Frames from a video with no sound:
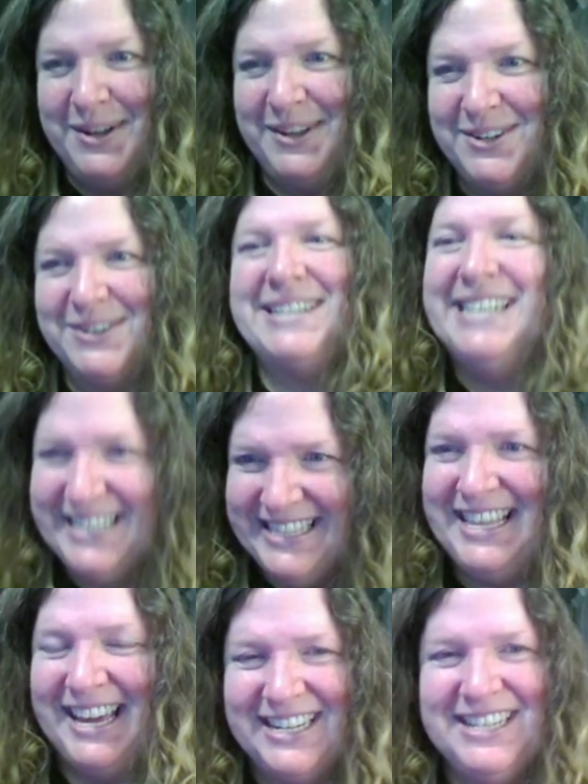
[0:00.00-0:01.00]

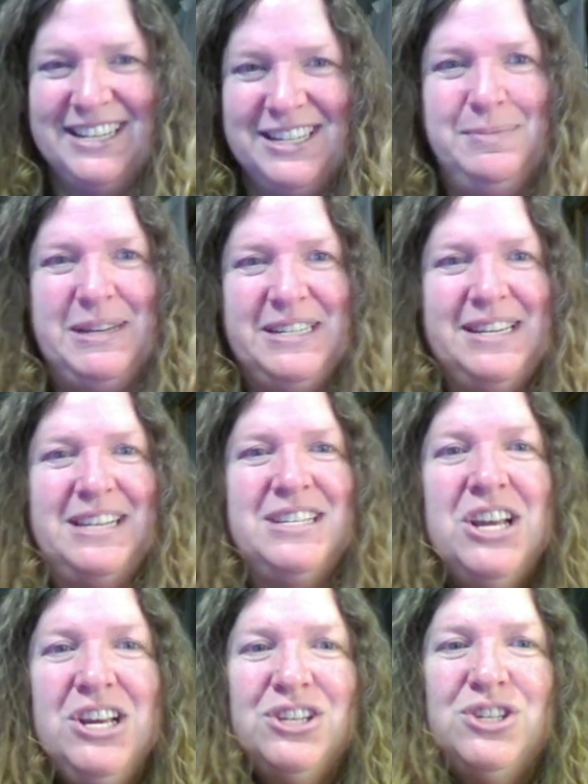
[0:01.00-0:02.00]
200. That does
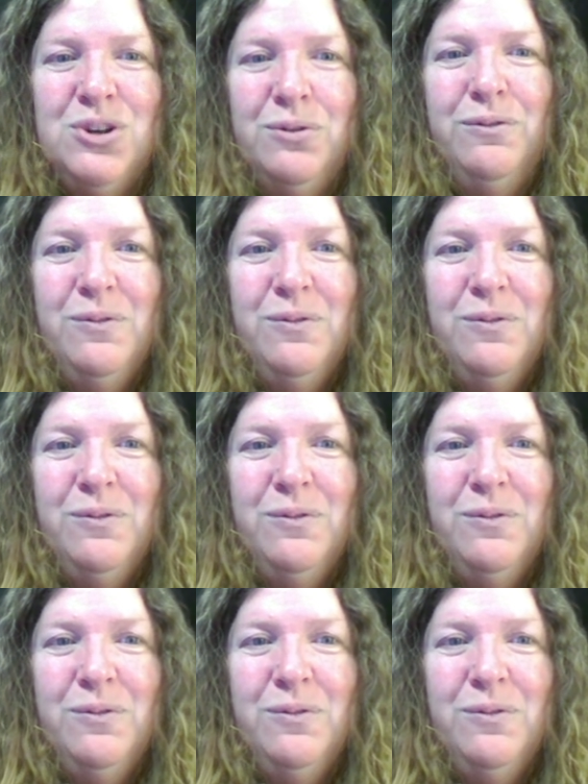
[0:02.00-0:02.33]
make sense.